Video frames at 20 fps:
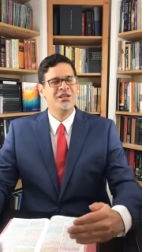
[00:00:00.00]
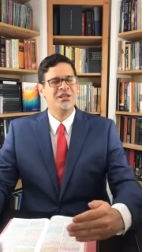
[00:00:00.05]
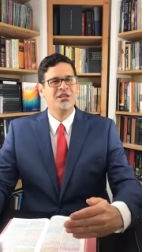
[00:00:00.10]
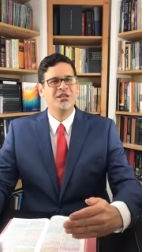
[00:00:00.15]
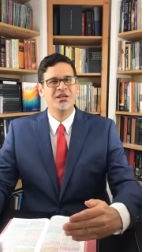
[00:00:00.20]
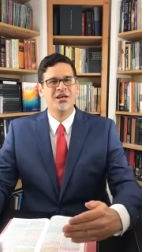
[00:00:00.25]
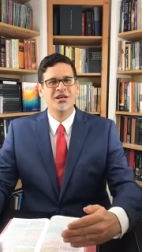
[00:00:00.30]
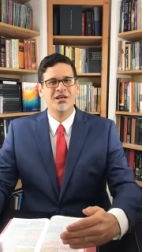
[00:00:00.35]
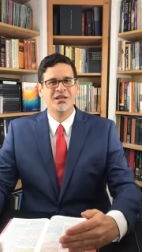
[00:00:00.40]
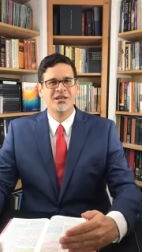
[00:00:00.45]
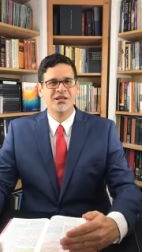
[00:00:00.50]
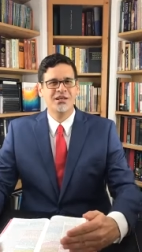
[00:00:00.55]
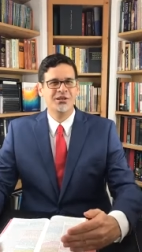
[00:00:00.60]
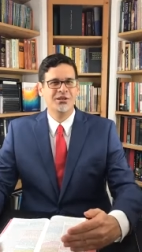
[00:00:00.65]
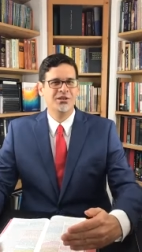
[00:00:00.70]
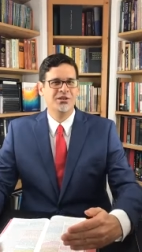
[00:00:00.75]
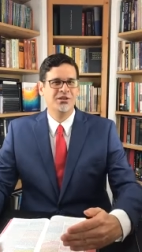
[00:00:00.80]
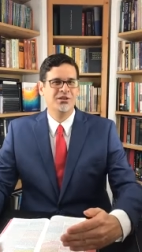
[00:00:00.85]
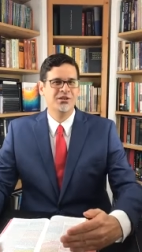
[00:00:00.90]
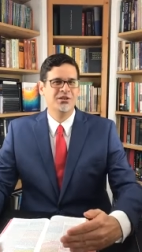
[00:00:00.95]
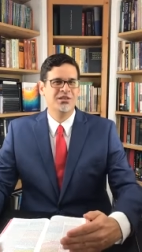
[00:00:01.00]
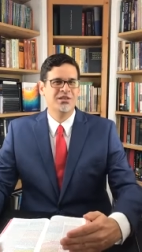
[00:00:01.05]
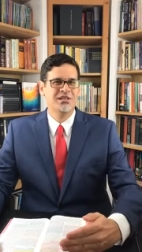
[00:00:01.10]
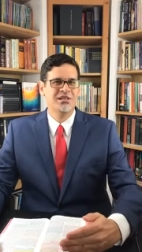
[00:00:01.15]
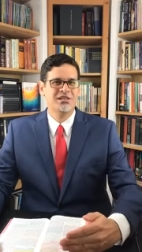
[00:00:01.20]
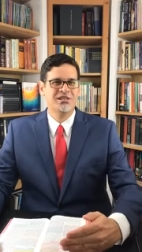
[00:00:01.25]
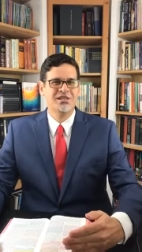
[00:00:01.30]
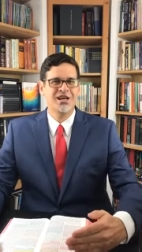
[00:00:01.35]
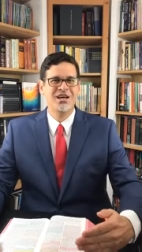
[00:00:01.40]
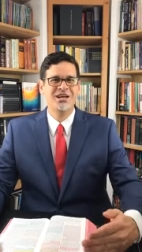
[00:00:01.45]
the the
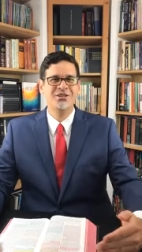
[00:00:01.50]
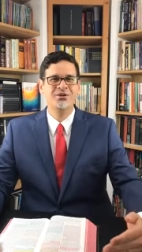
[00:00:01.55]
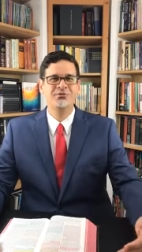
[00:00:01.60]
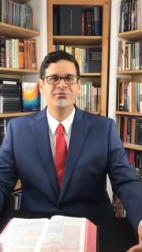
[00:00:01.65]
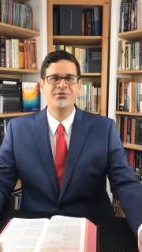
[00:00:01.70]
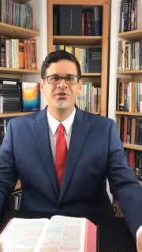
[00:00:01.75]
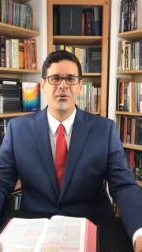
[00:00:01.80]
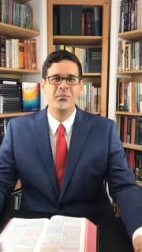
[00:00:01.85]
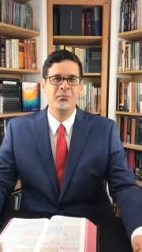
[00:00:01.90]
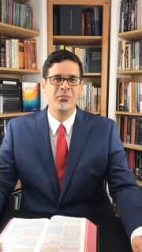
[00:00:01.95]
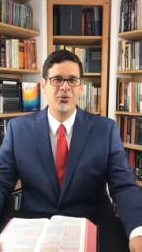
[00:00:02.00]
son of the